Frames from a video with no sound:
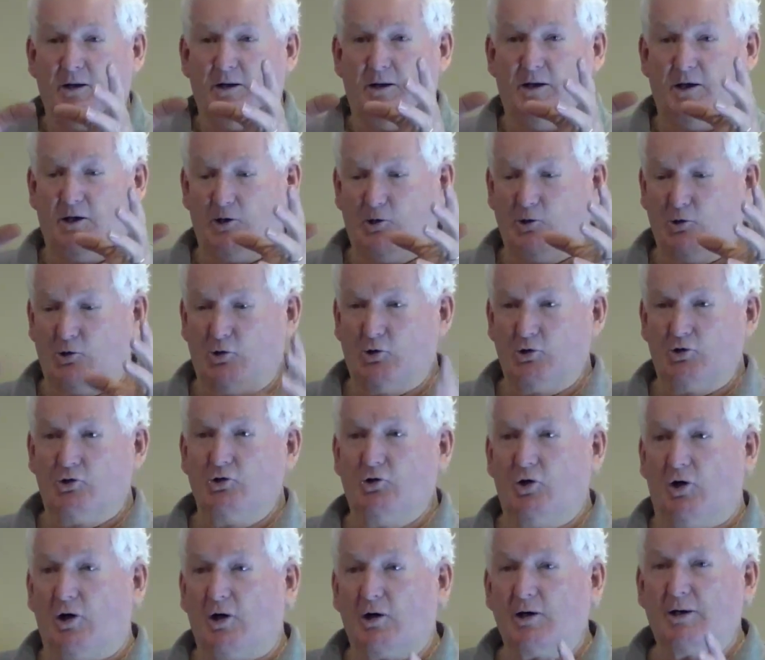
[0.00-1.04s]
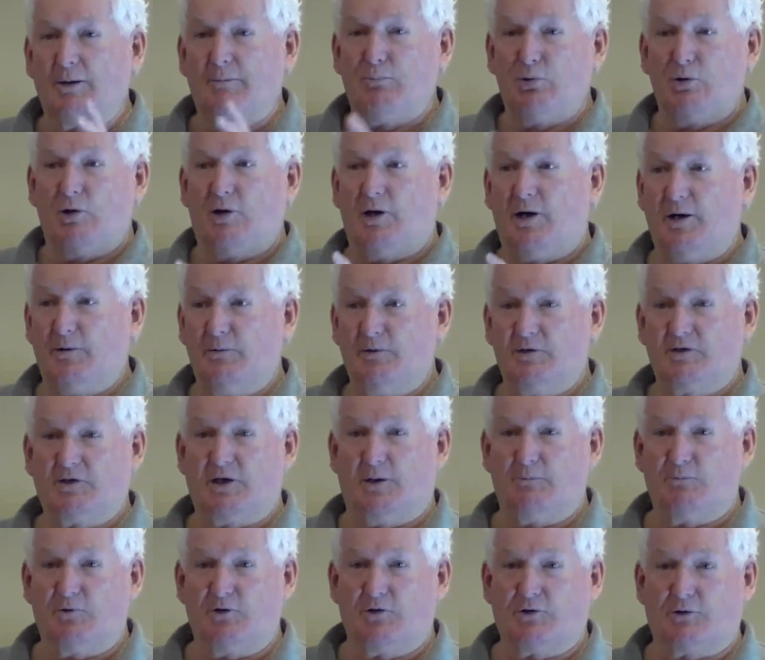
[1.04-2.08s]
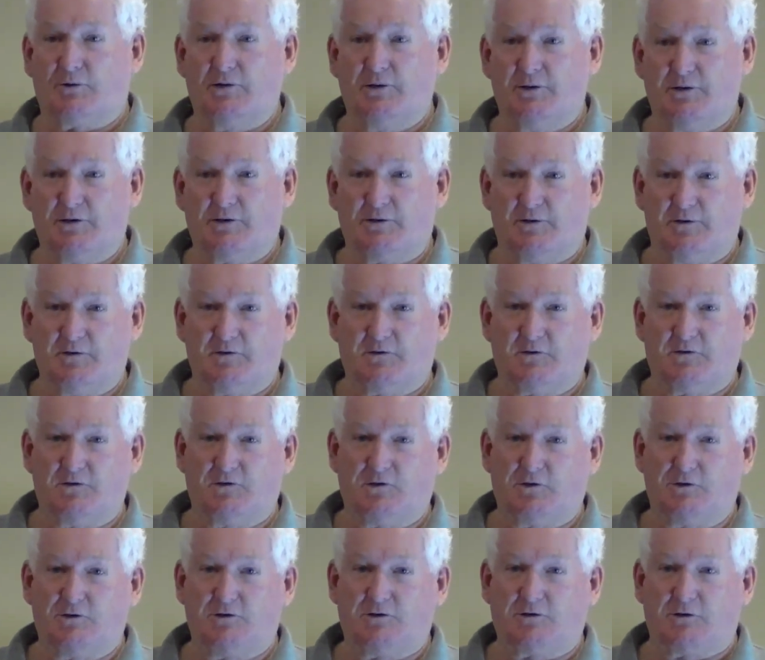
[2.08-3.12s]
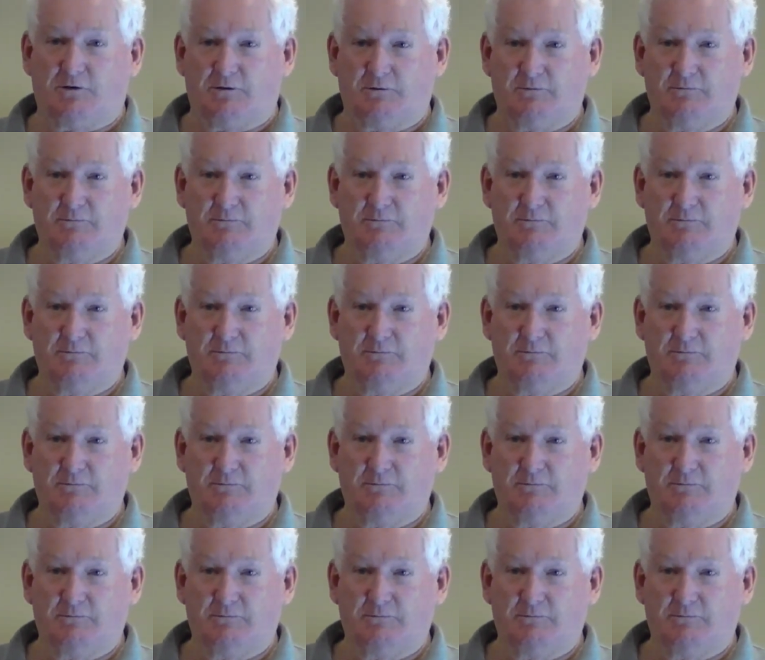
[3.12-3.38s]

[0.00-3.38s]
it could not comply with Chapter 3 of the Constitution.